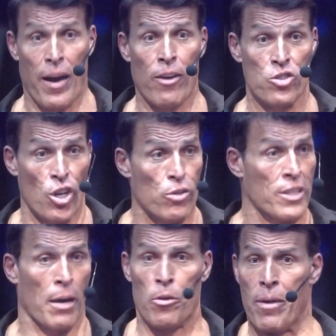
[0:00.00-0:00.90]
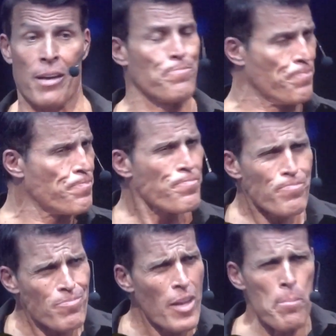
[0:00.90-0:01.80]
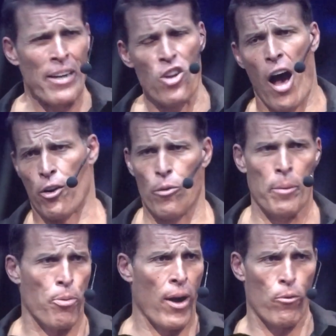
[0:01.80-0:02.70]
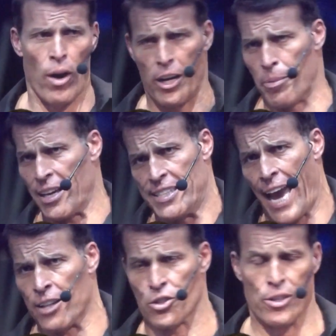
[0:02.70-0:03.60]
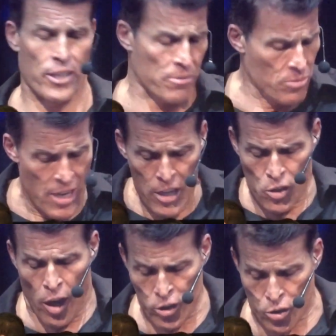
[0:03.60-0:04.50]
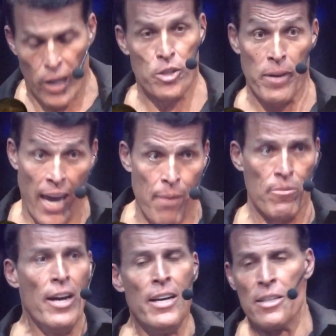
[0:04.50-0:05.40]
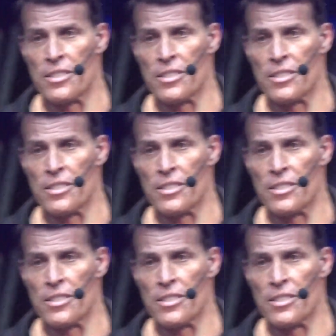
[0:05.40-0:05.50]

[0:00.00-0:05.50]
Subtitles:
My own children come to me, and my daughter at one point wanted to be a dancer, and it's a long story, she became a